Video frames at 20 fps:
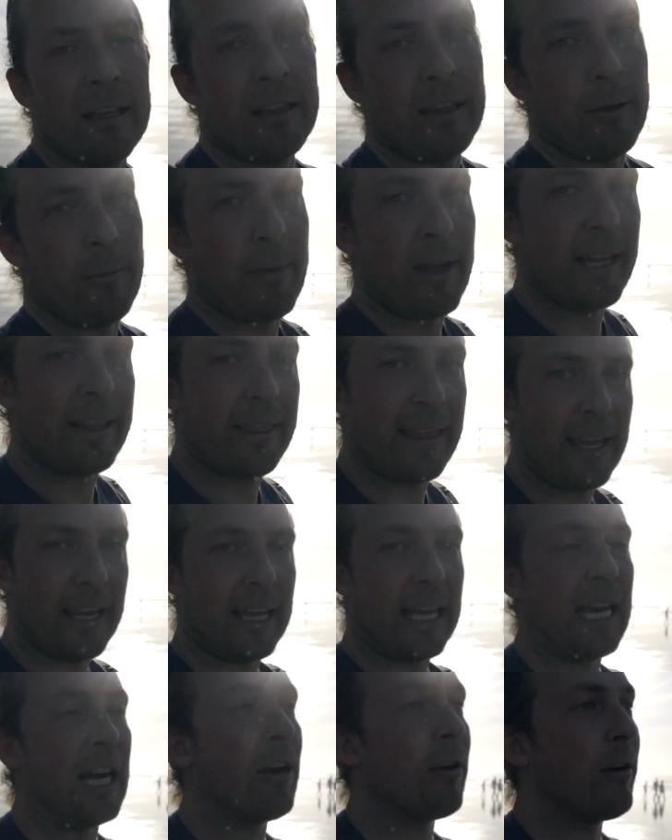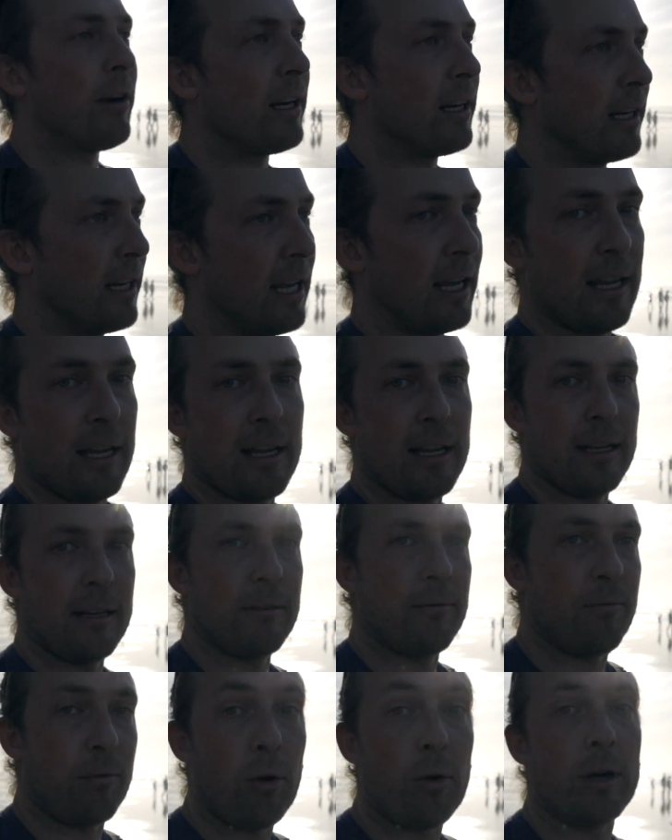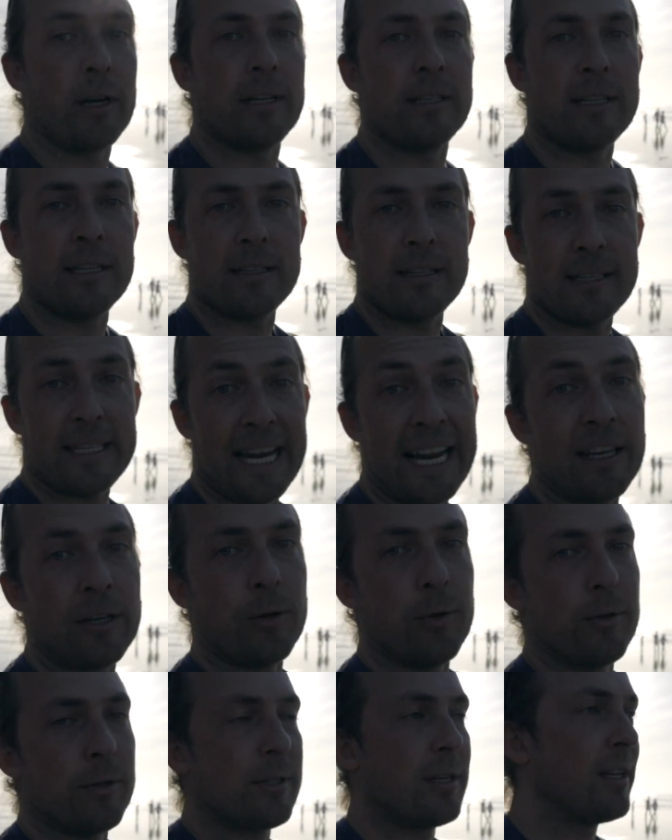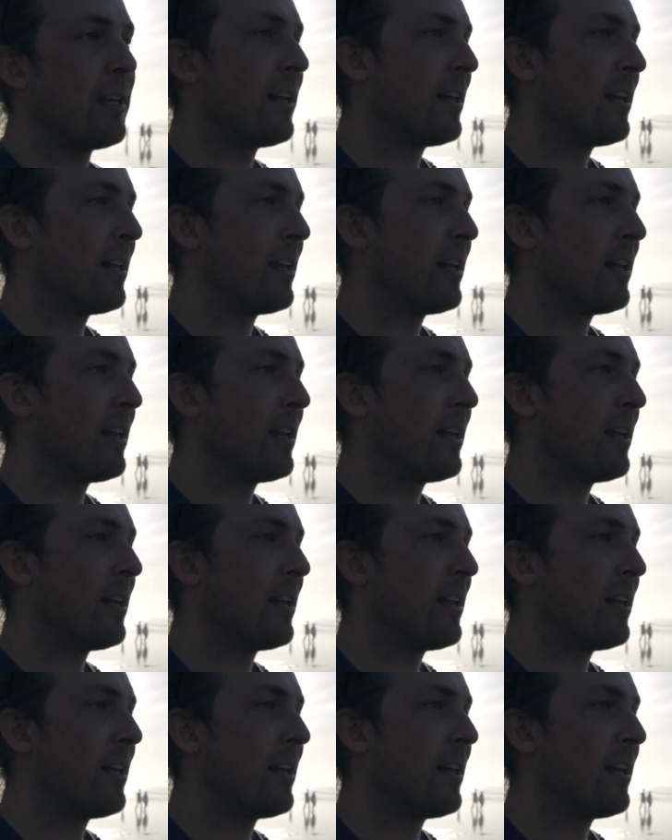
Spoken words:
The big thing here in Florence is the sand dunes.